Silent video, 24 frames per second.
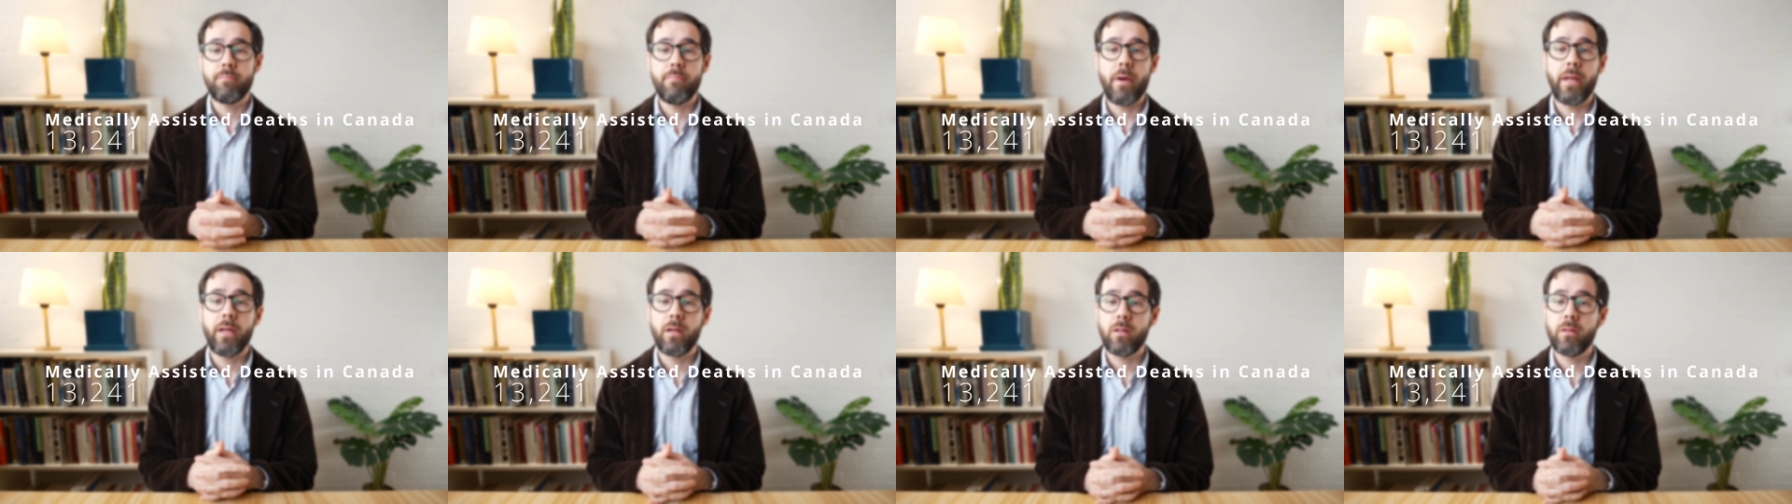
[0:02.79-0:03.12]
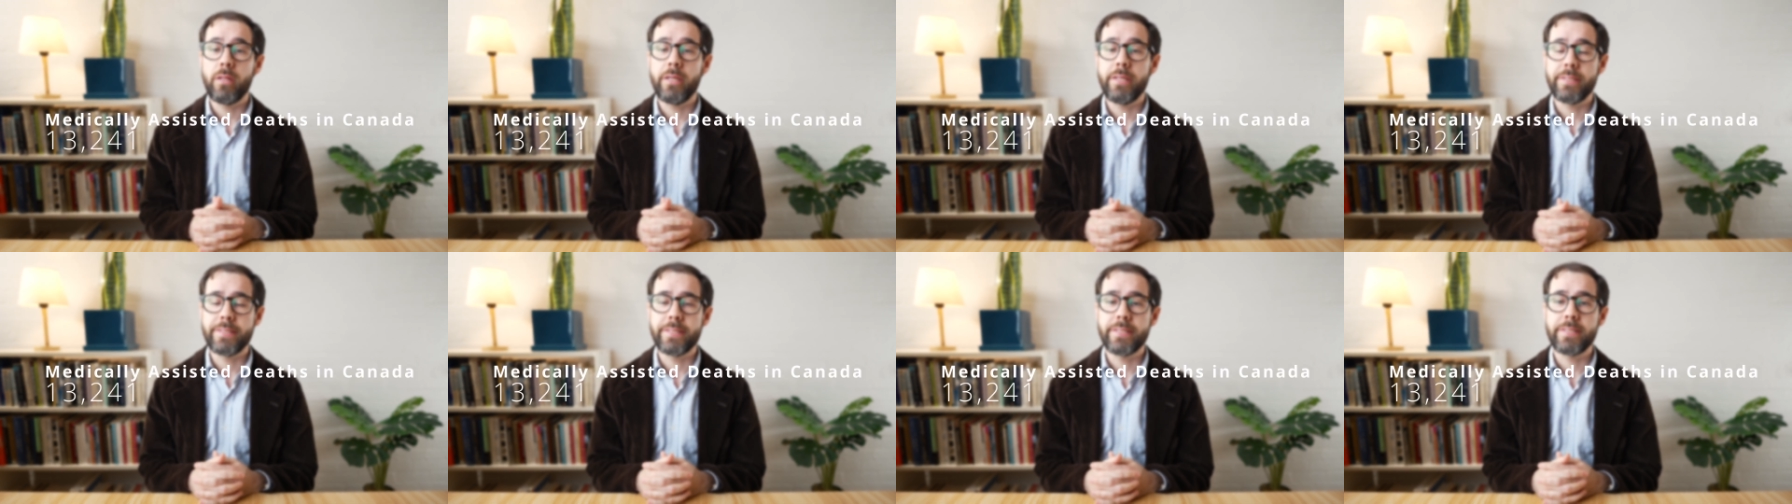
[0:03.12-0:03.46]

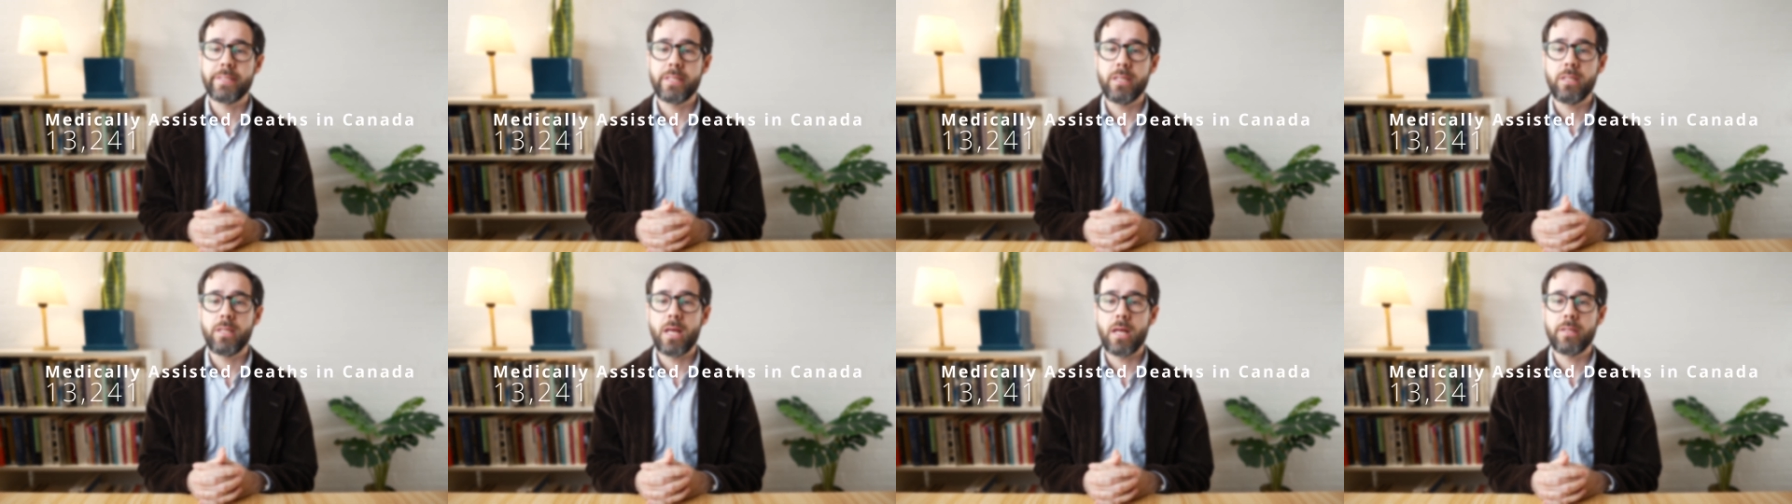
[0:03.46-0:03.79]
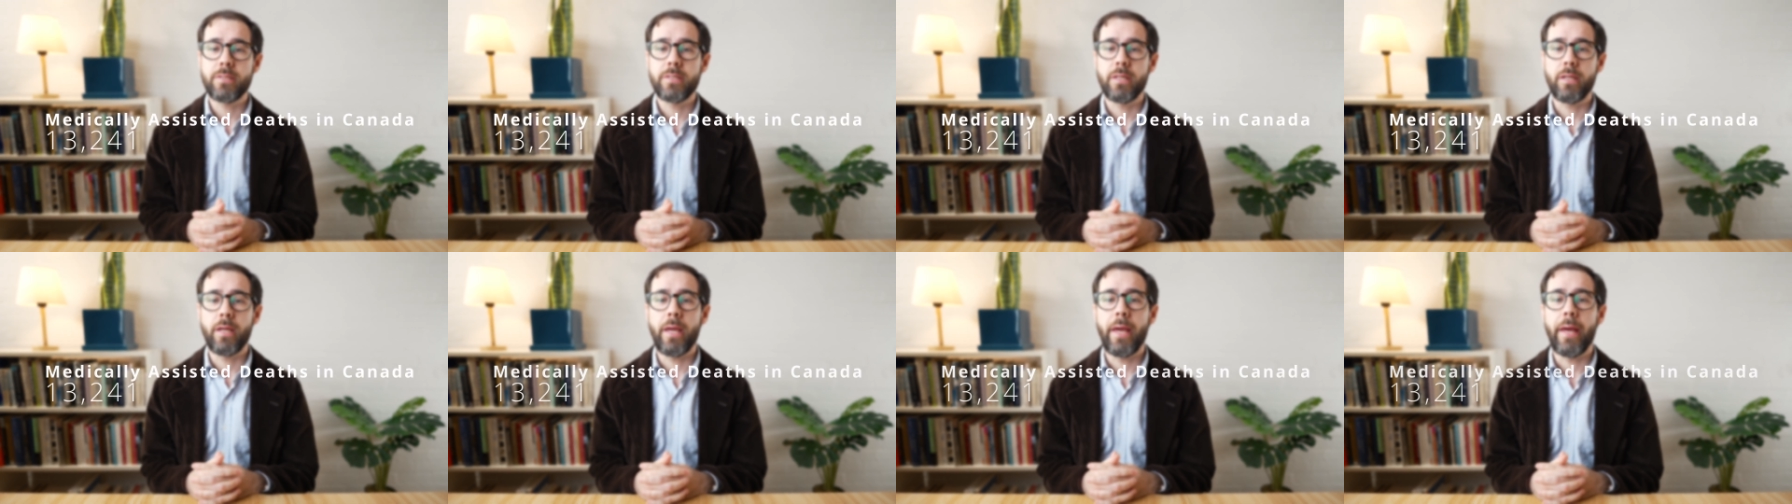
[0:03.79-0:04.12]
medically assisted
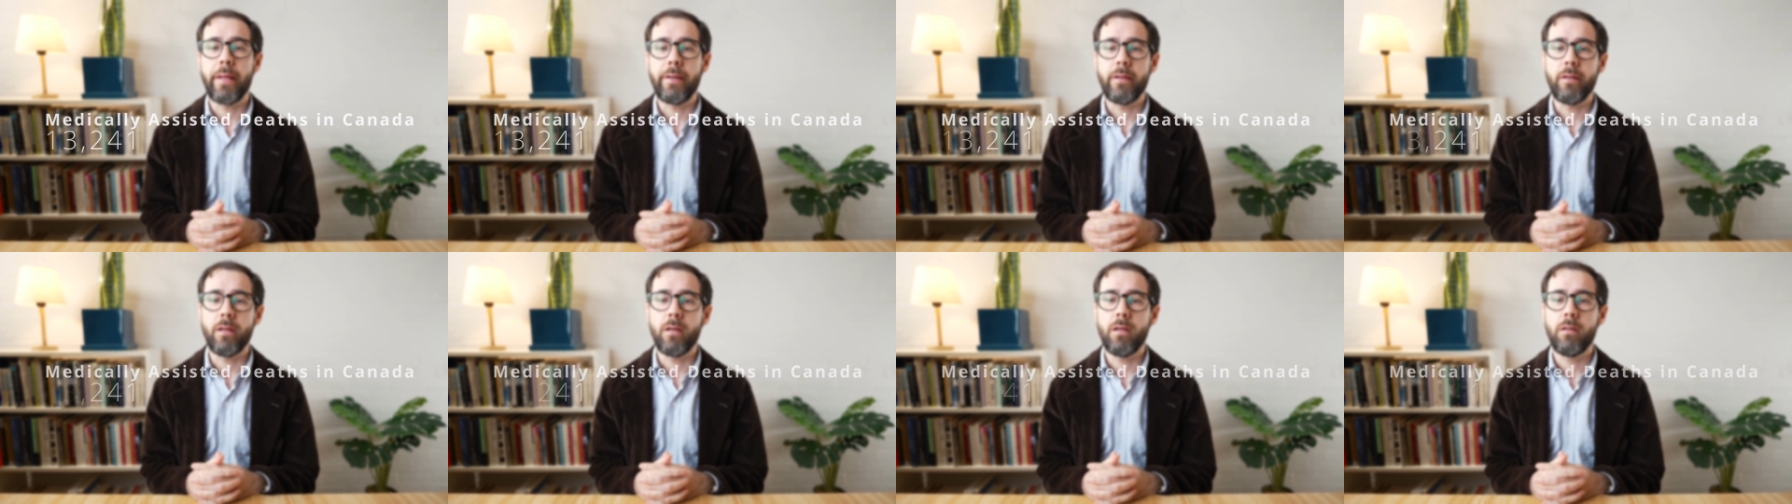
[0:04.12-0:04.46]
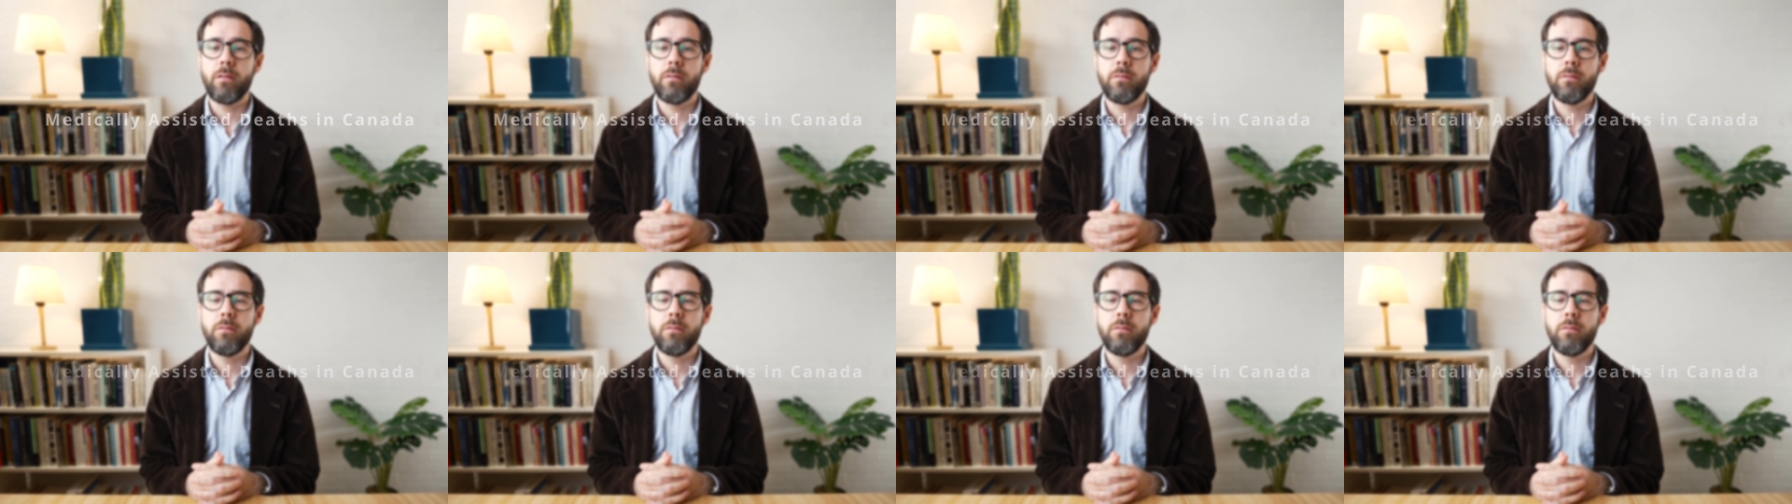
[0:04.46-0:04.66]
deaths in Canada.